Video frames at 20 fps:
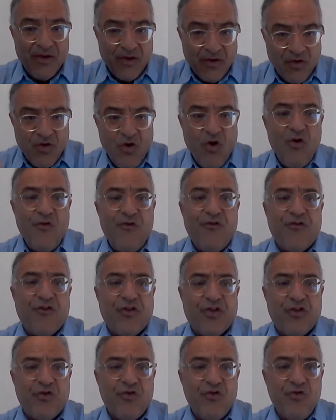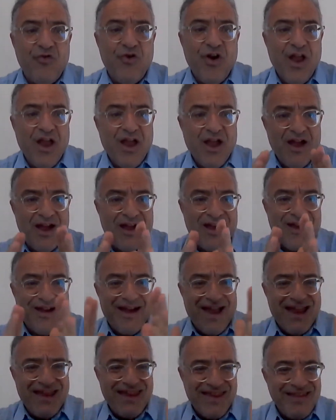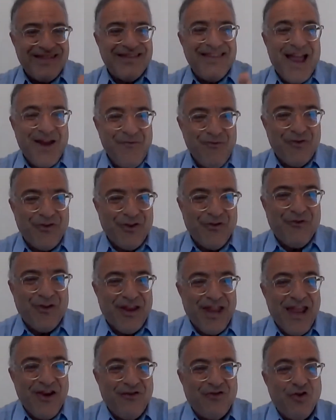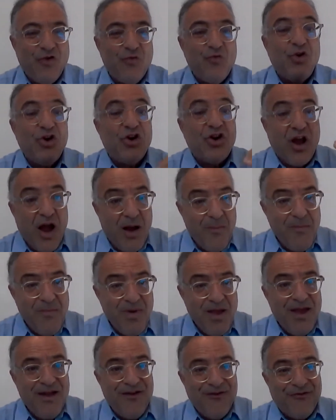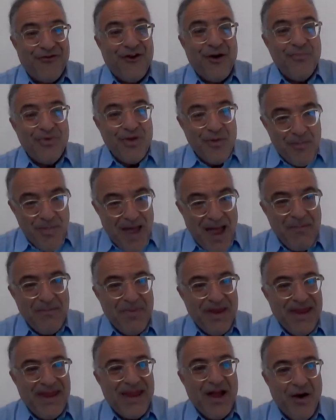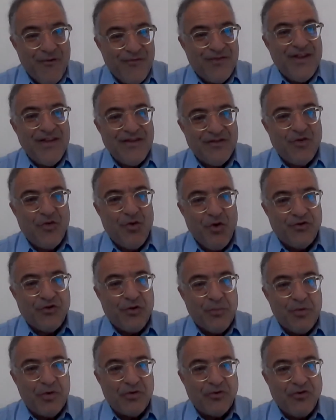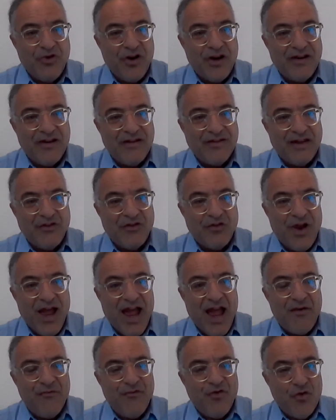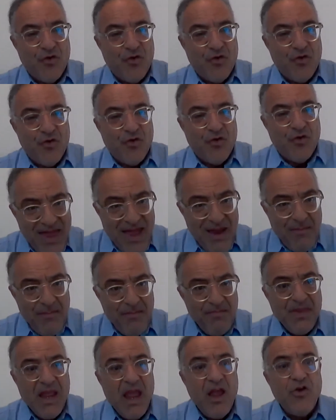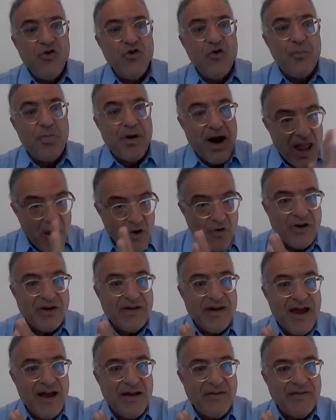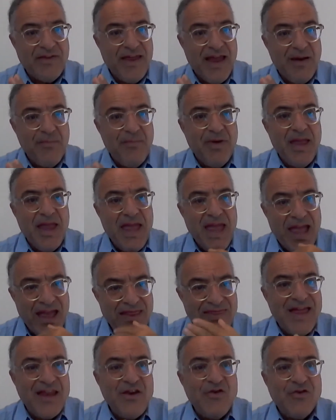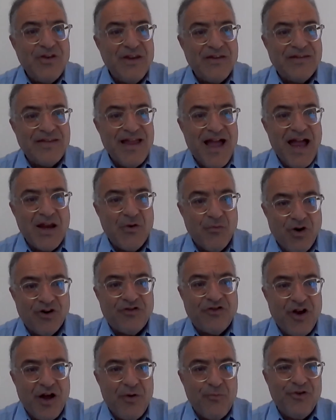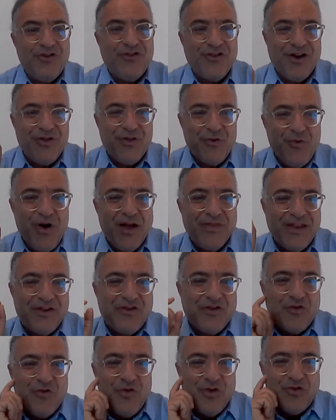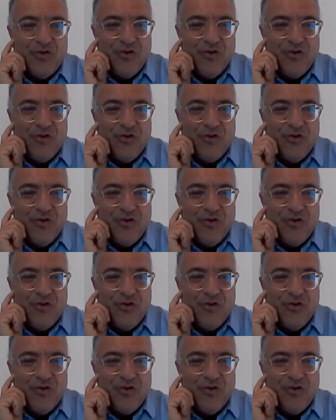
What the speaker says: go through, and this diversification will come from the mapping of these growth opportunities that you have. You map them, you prioritize them, and then you decide which are the ones that you're going